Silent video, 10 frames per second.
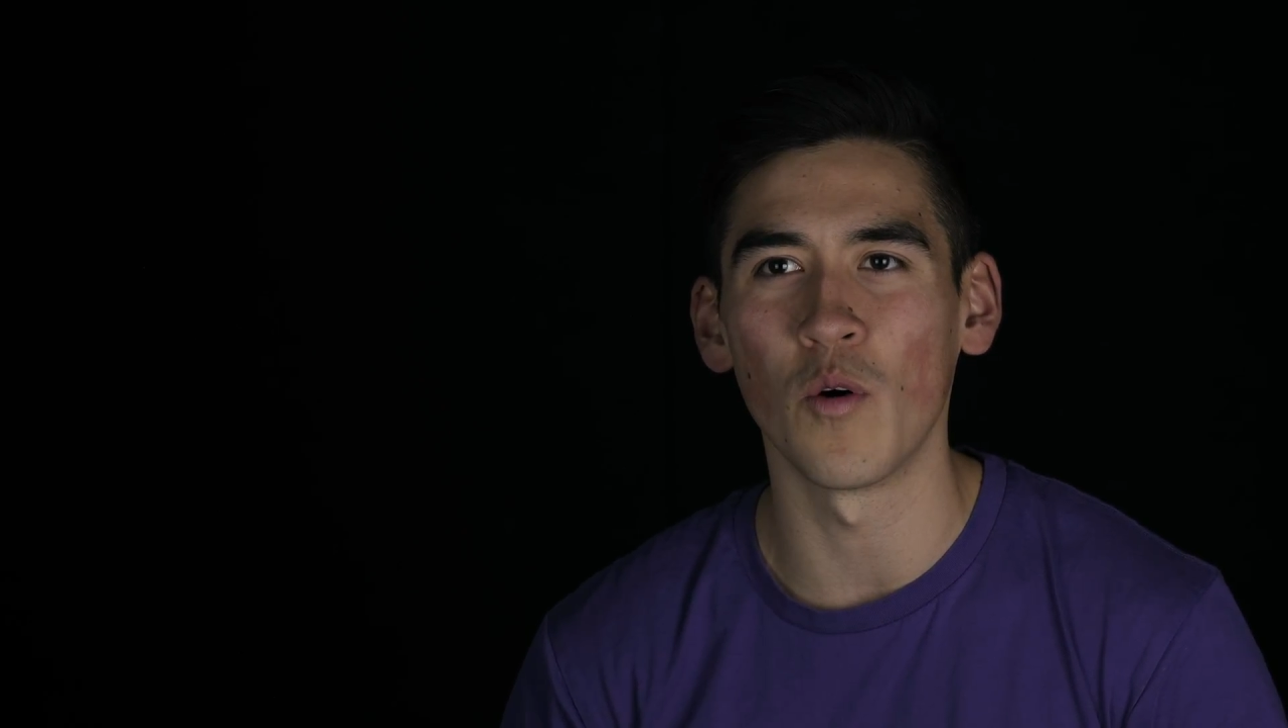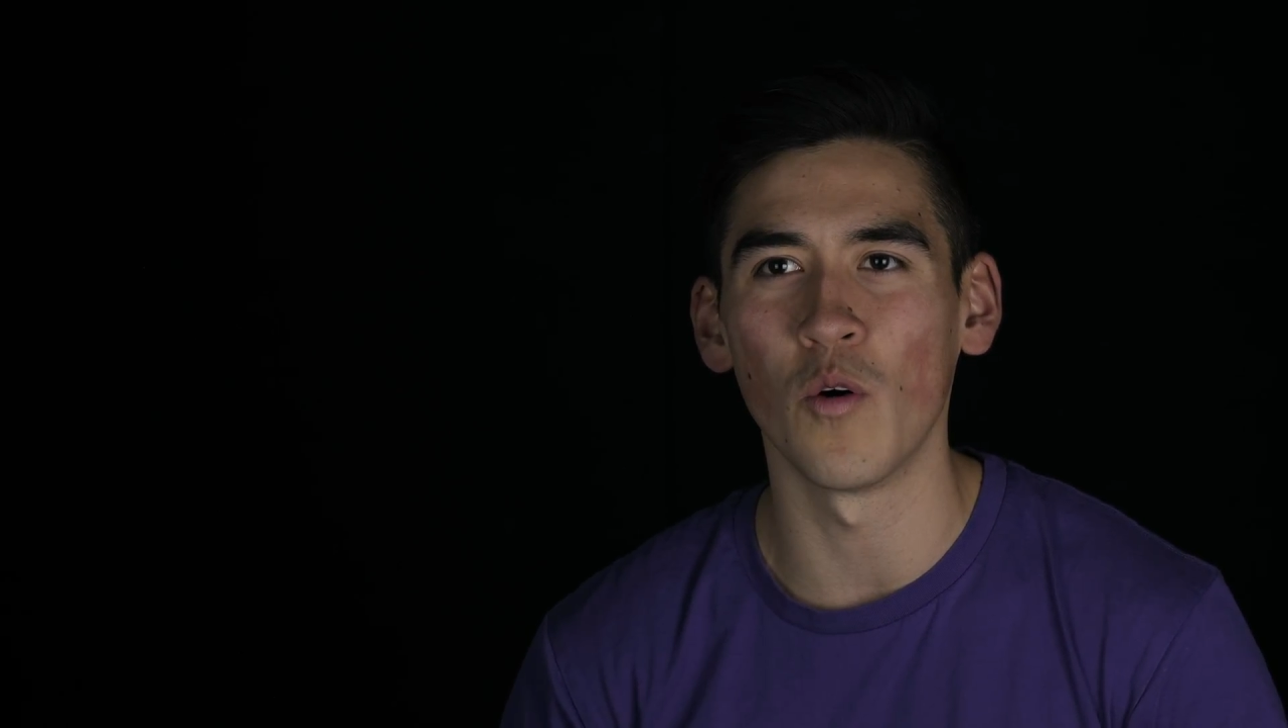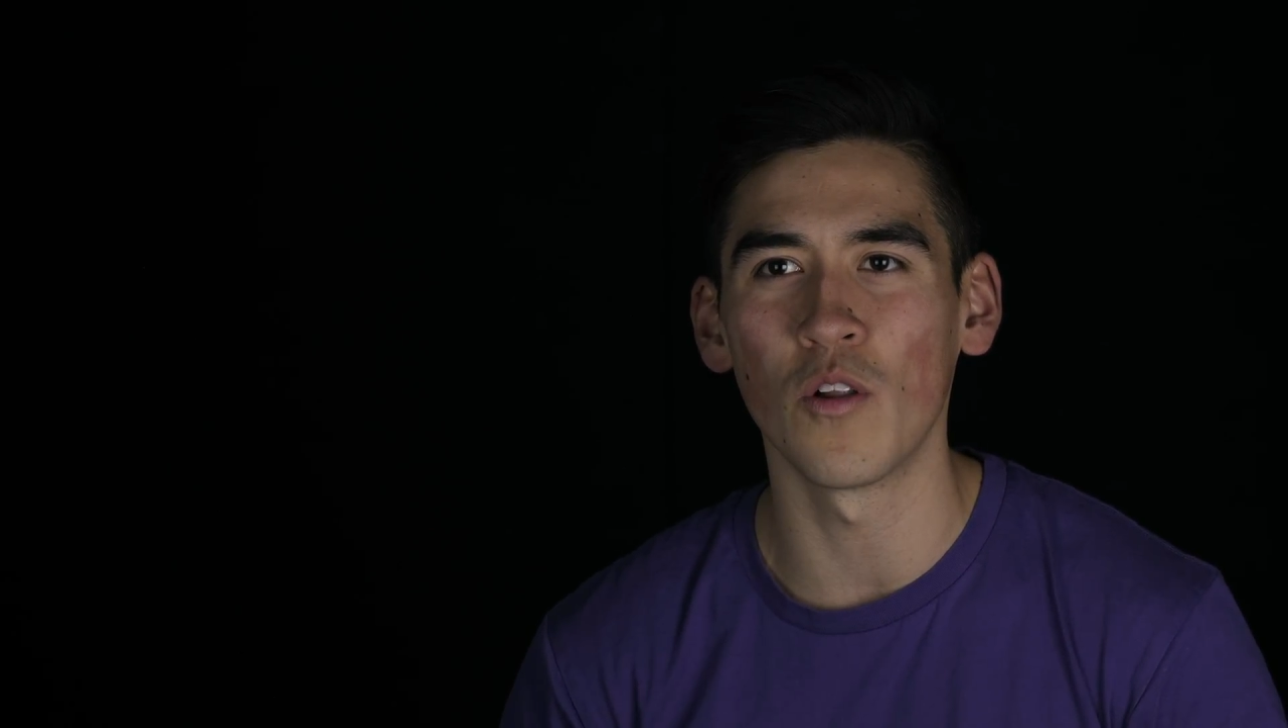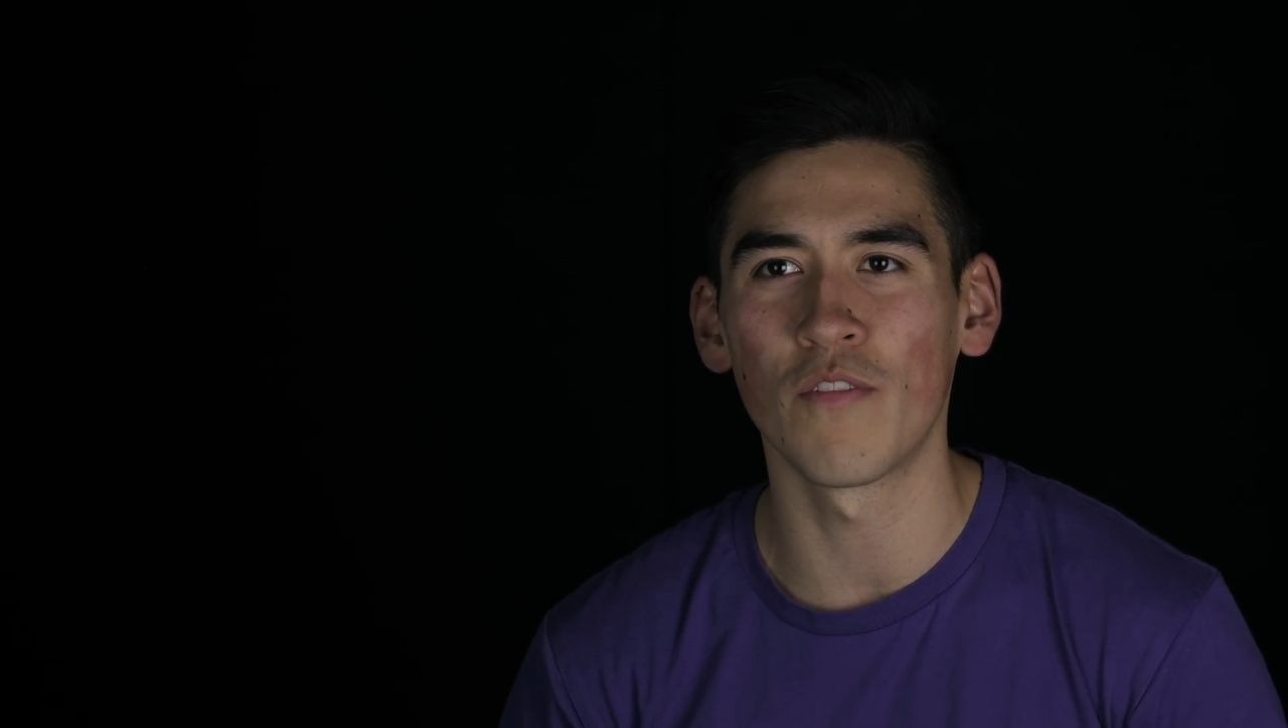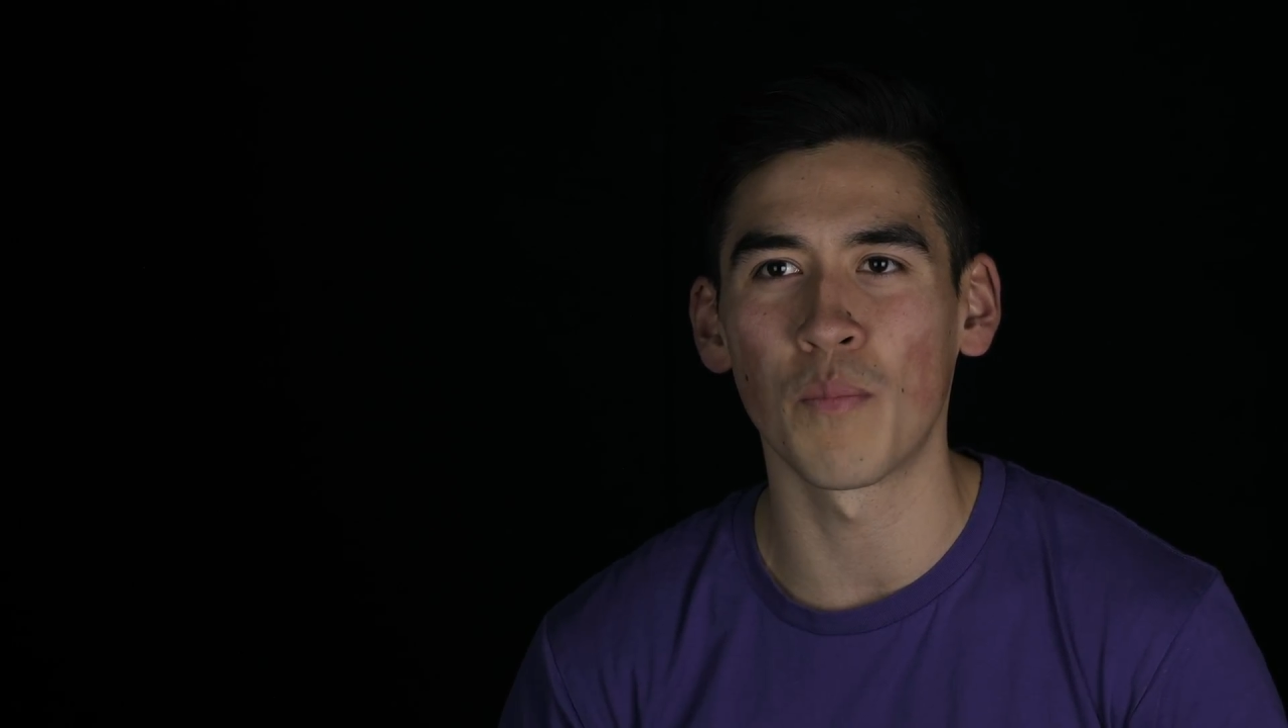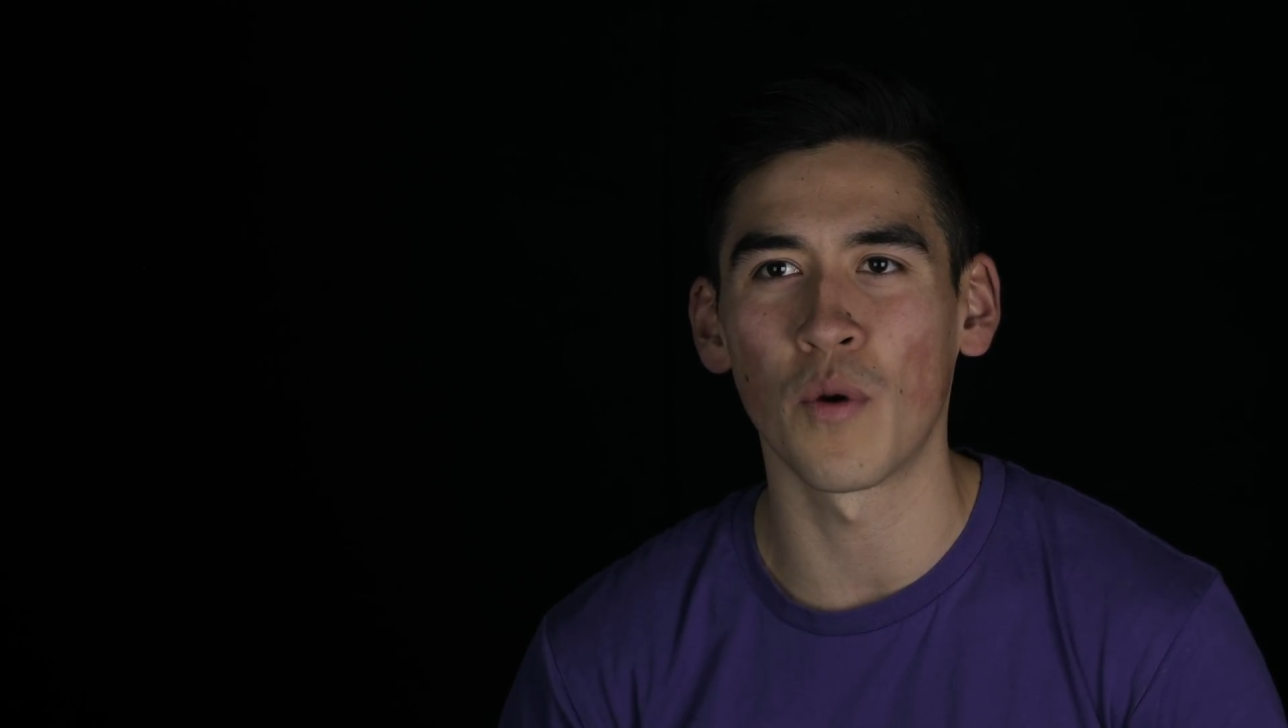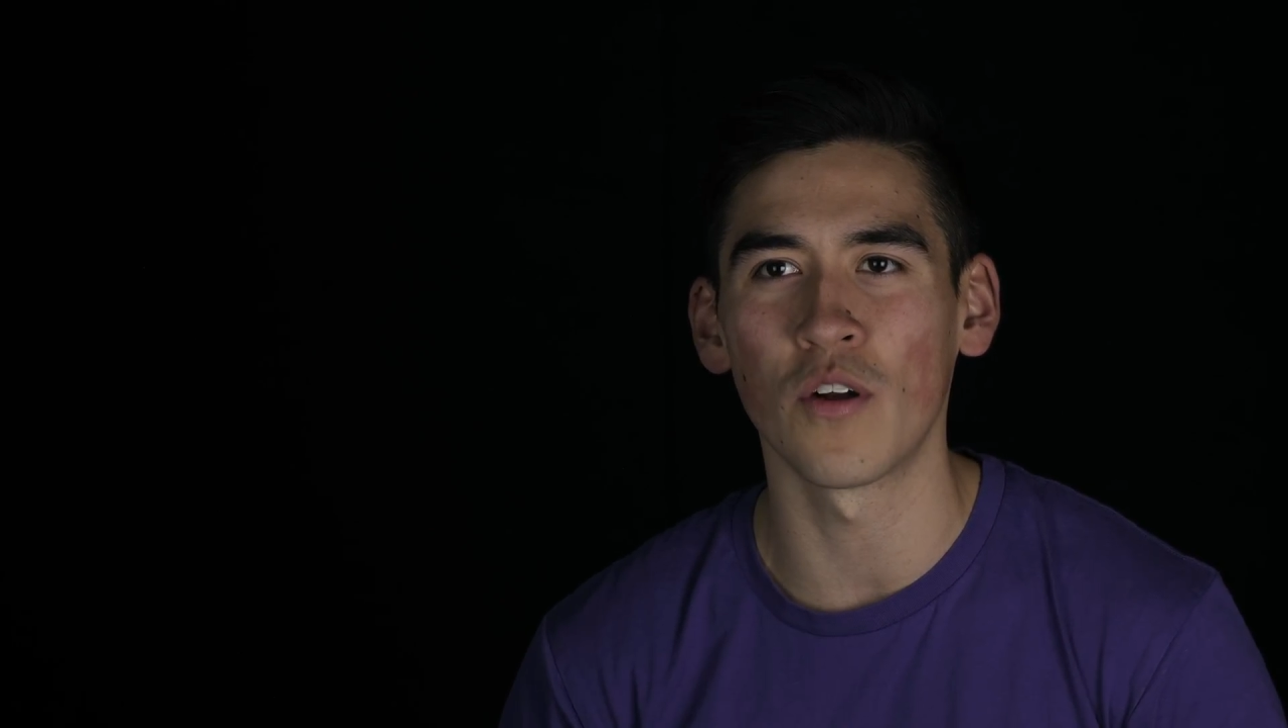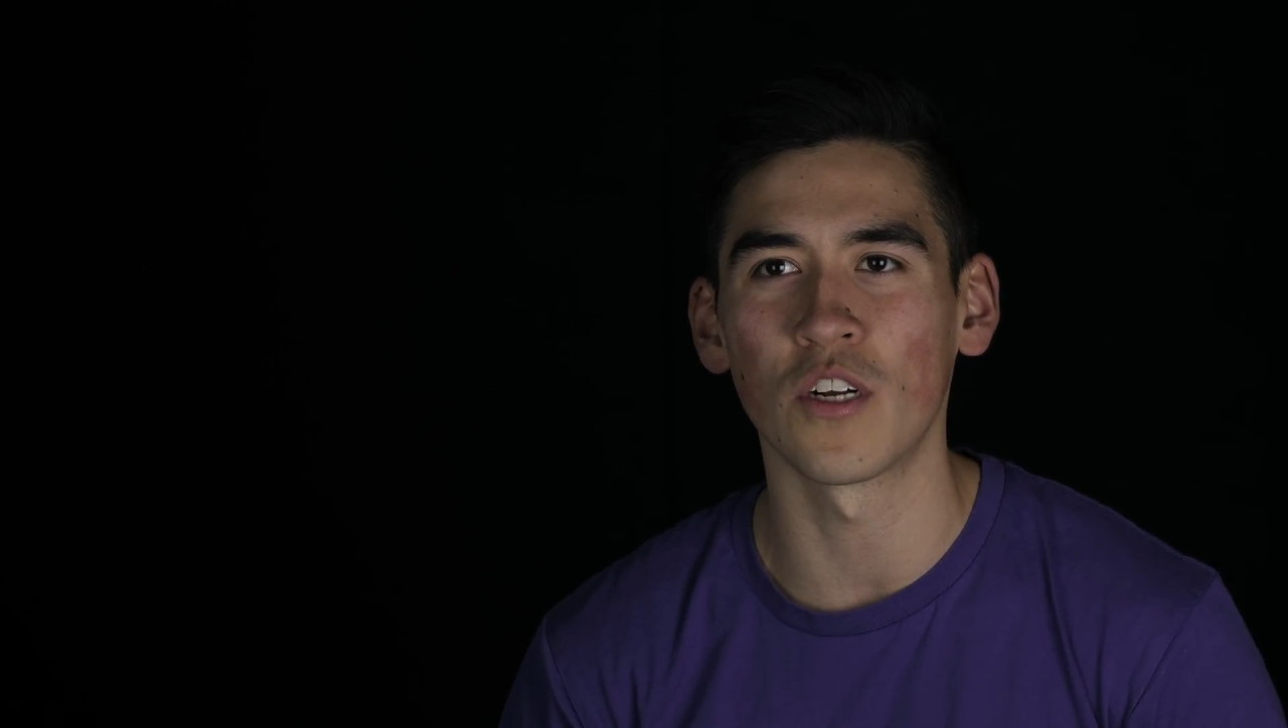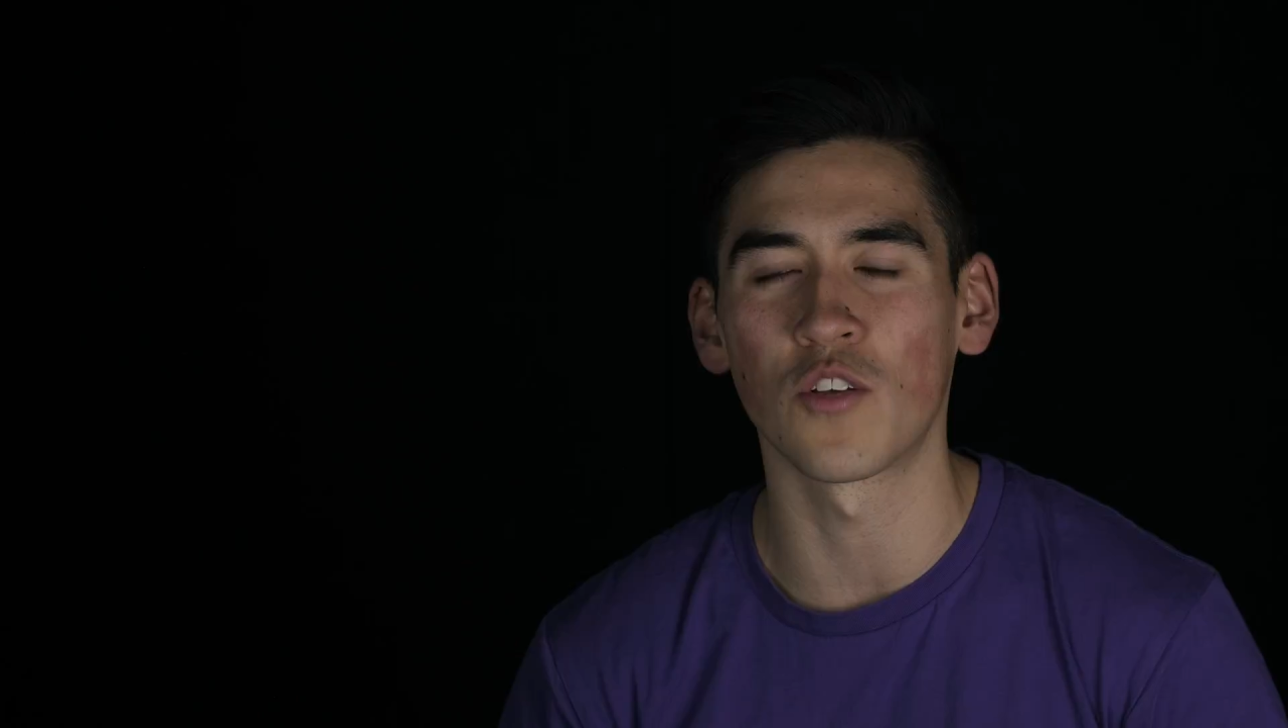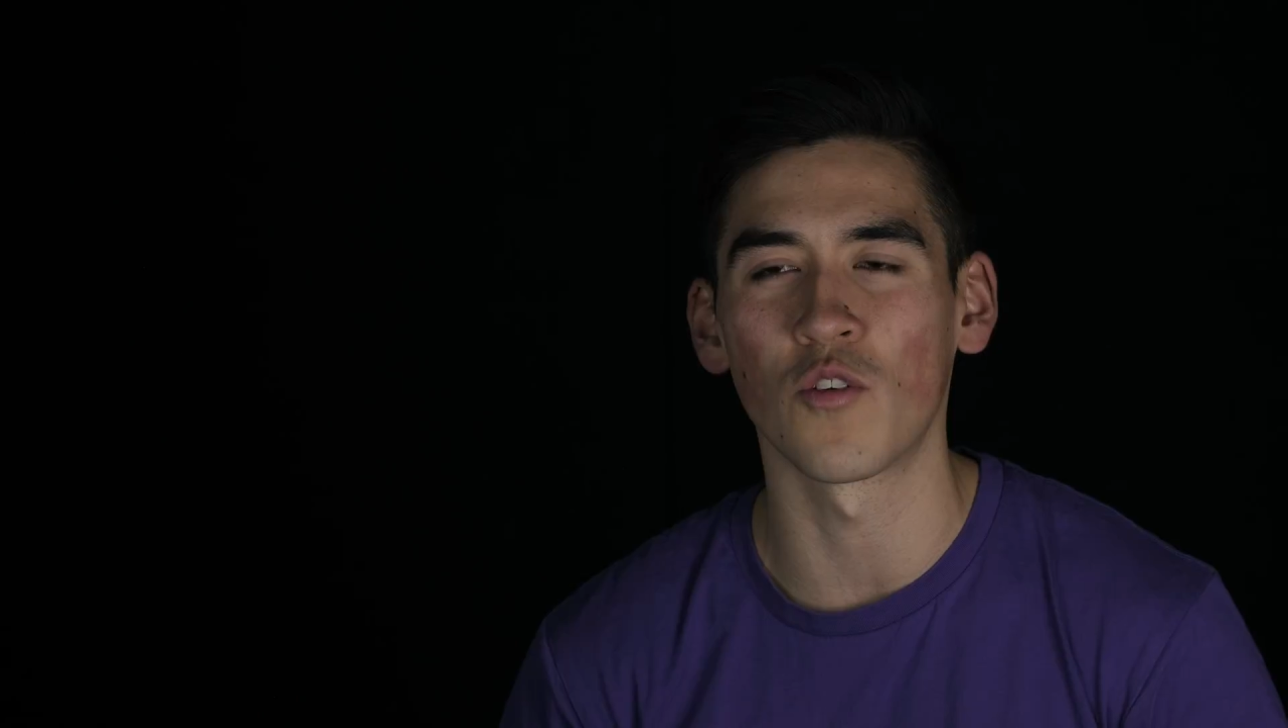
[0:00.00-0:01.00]
all of the
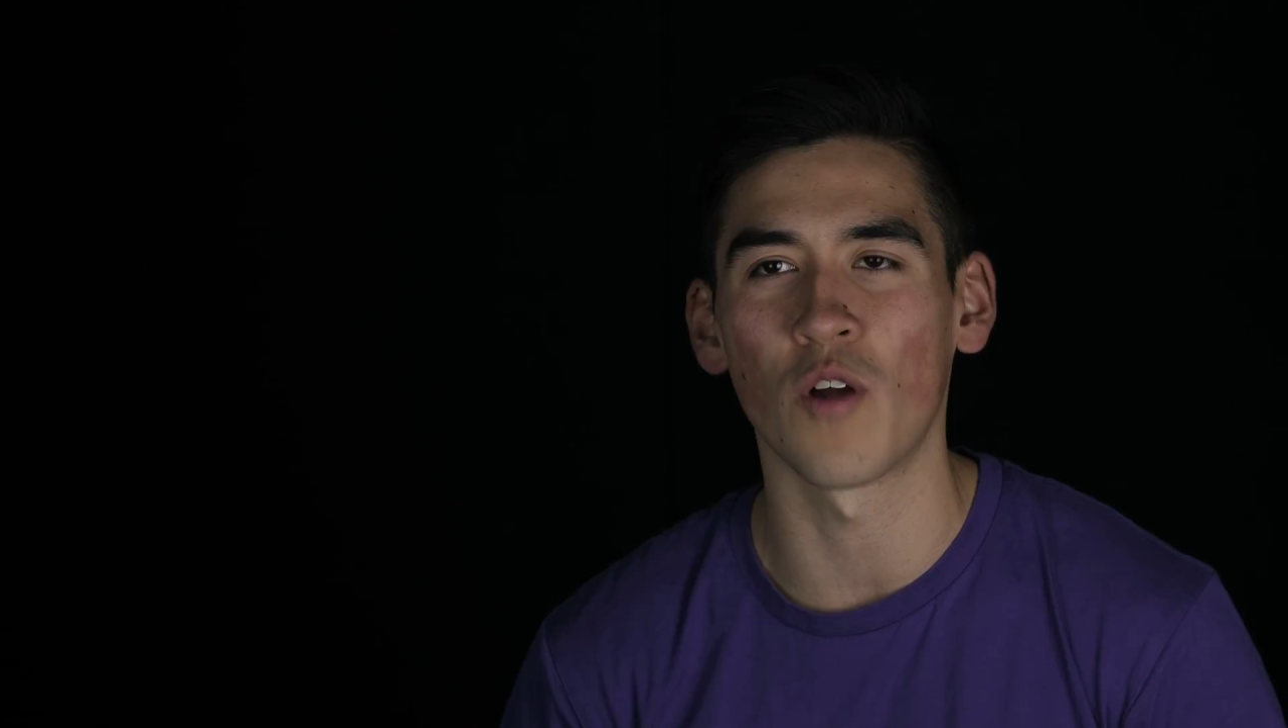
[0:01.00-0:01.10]
projects are